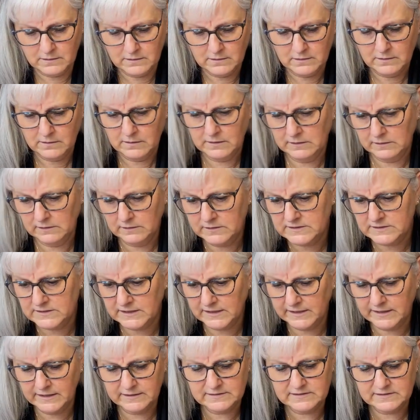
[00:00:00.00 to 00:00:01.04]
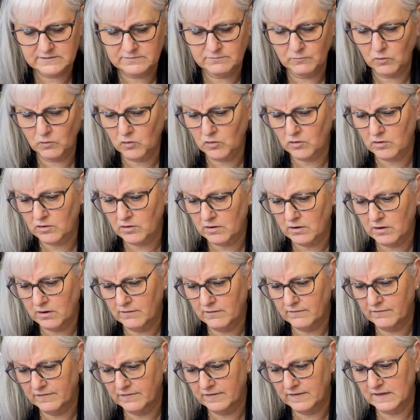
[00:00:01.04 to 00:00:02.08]
it looks like it's more
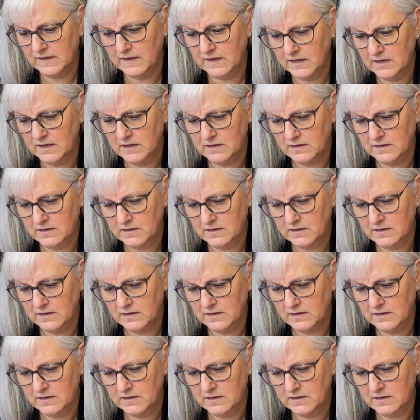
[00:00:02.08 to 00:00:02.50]
of the